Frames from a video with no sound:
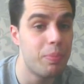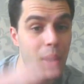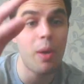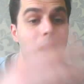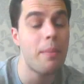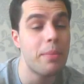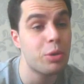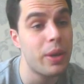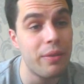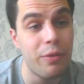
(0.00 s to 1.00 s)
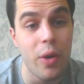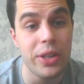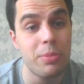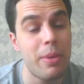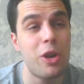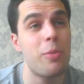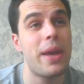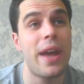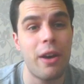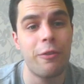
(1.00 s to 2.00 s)
blow up between fights may not
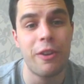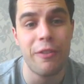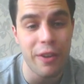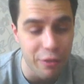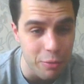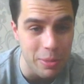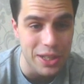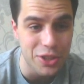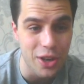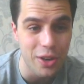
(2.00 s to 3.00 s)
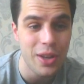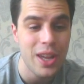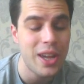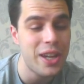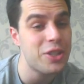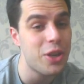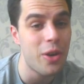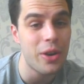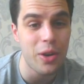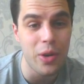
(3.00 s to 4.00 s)
be a healthy thing for Billy Joe. He's the
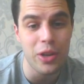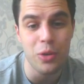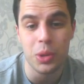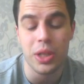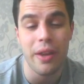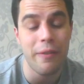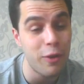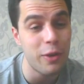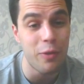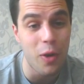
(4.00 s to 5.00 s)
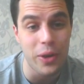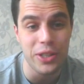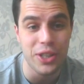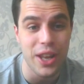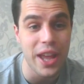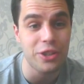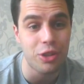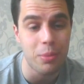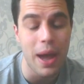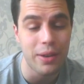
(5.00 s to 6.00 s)
kind of guy who will take full advantage of that
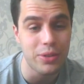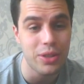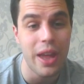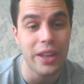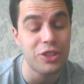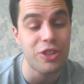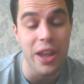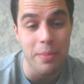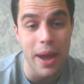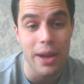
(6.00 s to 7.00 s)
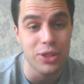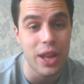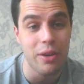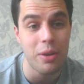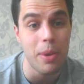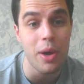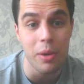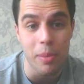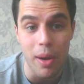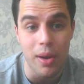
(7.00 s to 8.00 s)
extra £8 down the
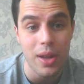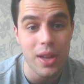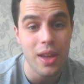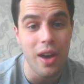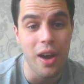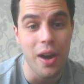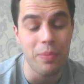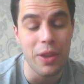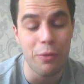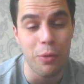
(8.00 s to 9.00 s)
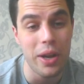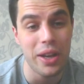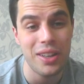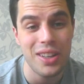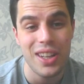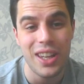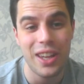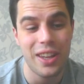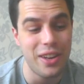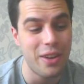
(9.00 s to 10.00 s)
burger bar. If
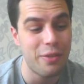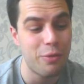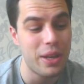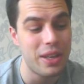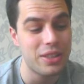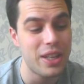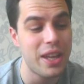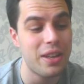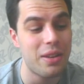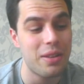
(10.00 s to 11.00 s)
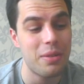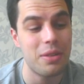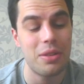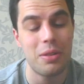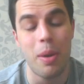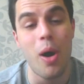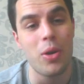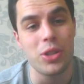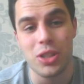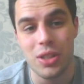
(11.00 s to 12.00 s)
we can take
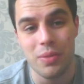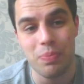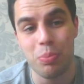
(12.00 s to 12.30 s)
past